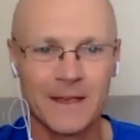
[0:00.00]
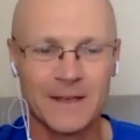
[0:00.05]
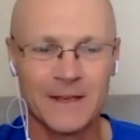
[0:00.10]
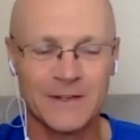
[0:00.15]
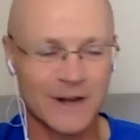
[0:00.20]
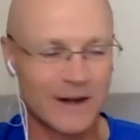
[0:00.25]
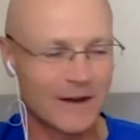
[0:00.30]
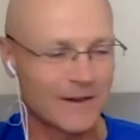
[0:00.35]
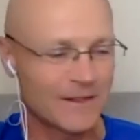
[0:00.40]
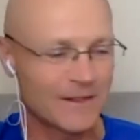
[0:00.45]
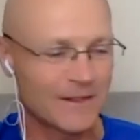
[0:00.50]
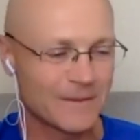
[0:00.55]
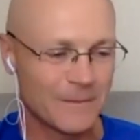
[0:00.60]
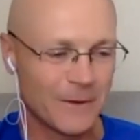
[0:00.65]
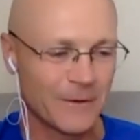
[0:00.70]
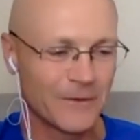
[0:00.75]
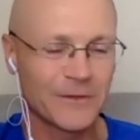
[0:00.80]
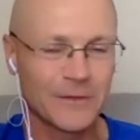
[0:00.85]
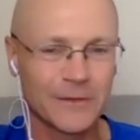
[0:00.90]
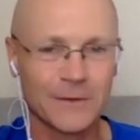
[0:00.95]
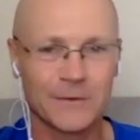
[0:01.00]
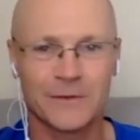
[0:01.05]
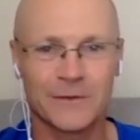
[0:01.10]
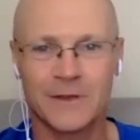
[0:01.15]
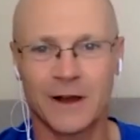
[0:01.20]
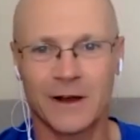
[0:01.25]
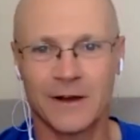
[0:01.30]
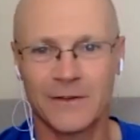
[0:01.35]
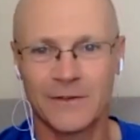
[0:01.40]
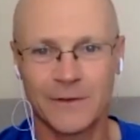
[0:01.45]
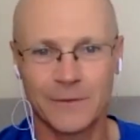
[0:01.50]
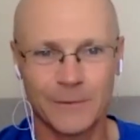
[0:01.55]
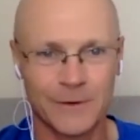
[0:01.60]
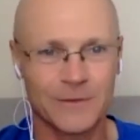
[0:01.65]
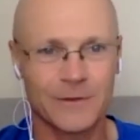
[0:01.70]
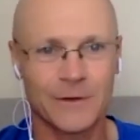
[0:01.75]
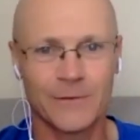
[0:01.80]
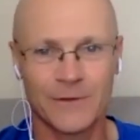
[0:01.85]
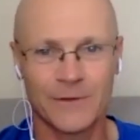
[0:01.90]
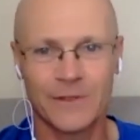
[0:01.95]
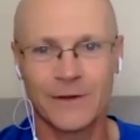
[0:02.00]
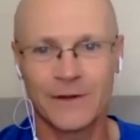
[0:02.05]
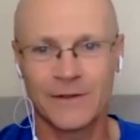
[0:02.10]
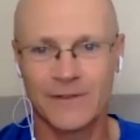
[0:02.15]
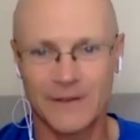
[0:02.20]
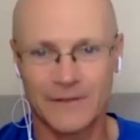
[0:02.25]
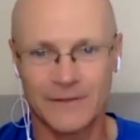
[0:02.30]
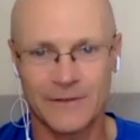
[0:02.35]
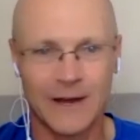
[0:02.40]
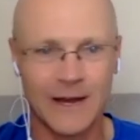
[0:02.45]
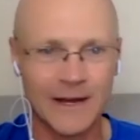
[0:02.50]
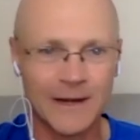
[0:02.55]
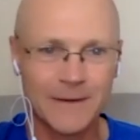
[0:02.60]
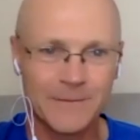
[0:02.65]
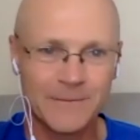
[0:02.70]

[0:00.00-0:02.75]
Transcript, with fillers: Jonathan, most of those cars are worth over 35 grand.